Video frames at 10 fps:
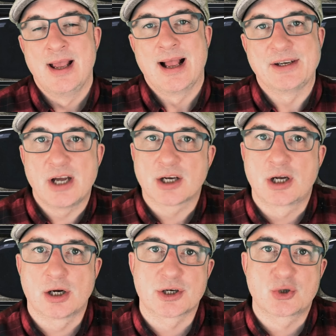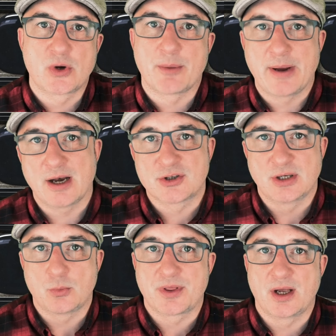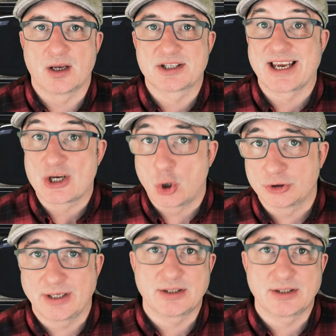and it occurs when a person with a psychotic